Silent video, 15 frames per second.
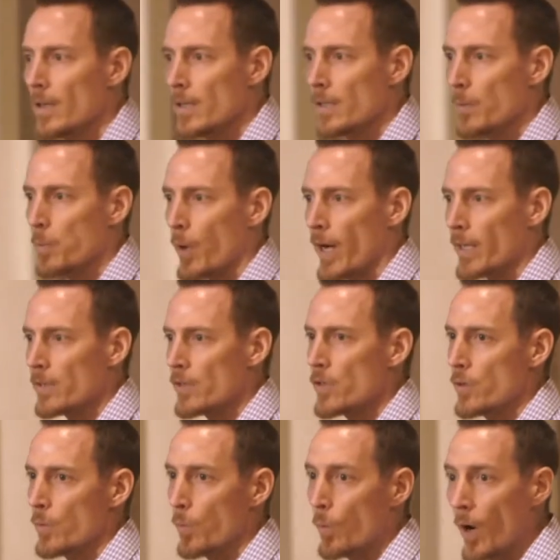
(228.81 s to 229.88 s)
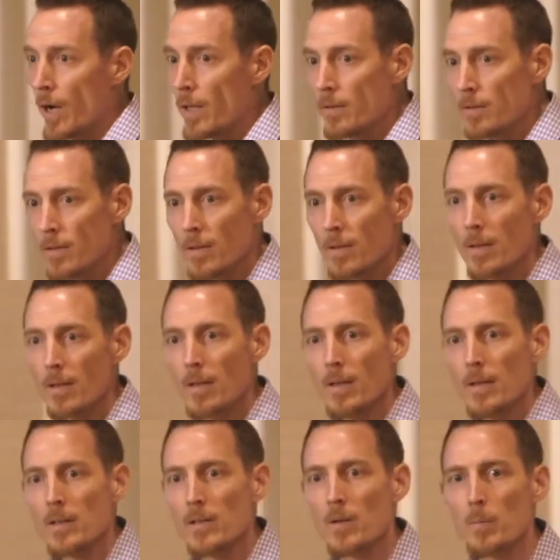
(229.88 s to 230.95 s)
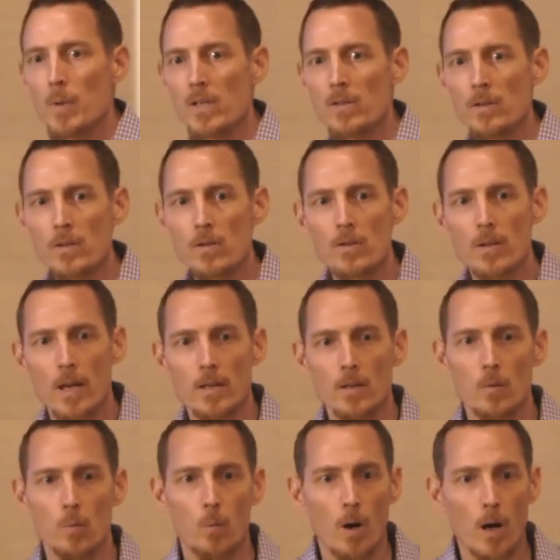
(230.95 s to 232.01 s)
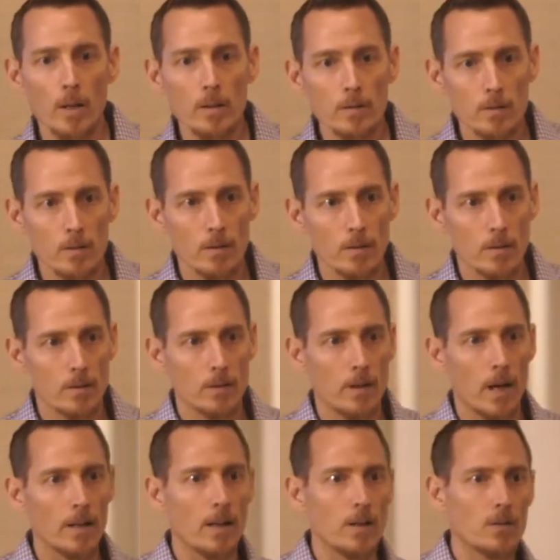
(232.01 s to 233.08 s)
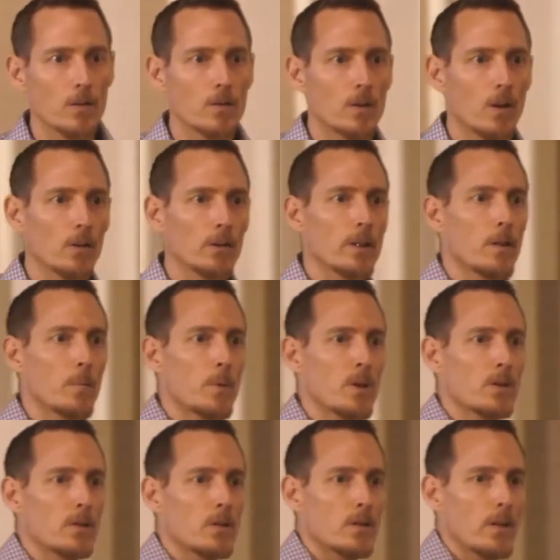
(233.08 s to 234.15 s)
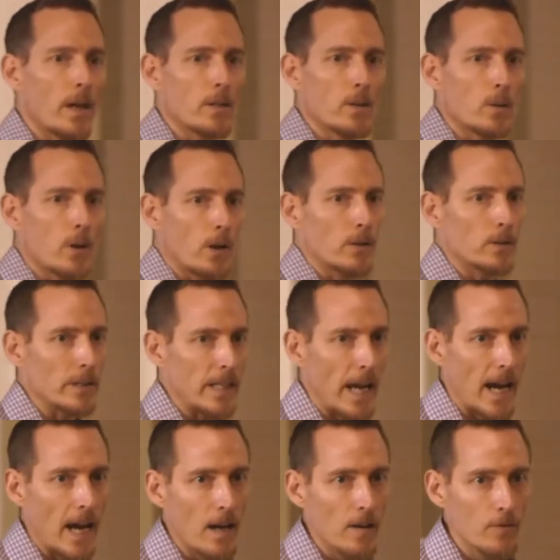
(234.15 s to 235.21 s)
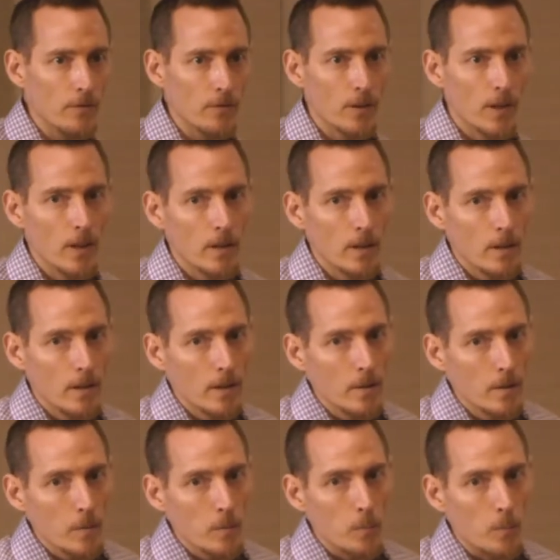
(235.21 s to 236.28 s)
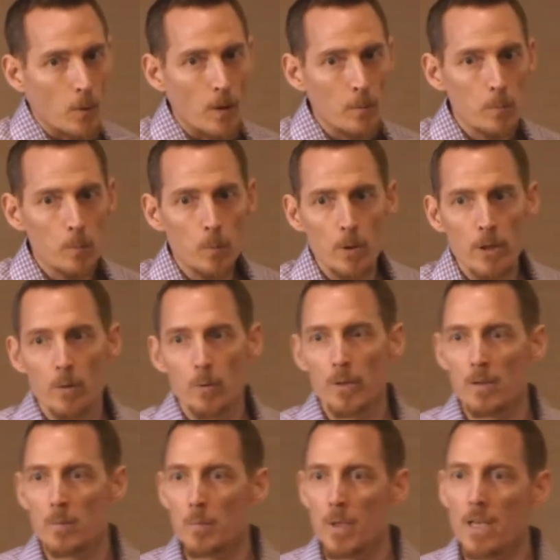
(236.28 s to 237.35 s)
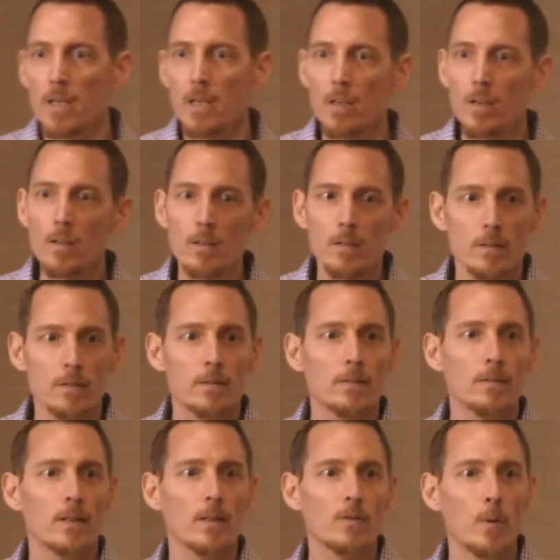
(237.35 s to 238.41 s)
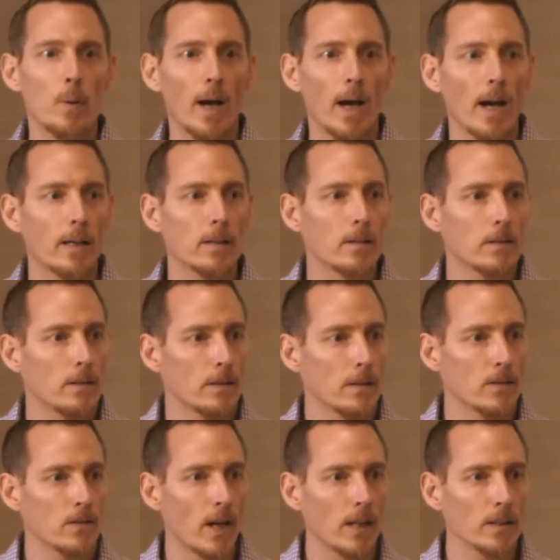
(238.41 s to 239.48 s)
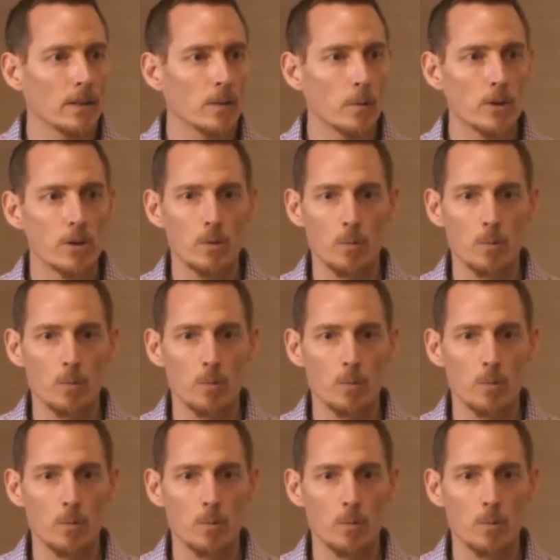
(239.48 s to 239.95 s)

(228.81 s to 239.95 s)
The practice you want, the business that you want, not necessarily the business that you currently have. Probably you wouldn't be here if you had exactly what you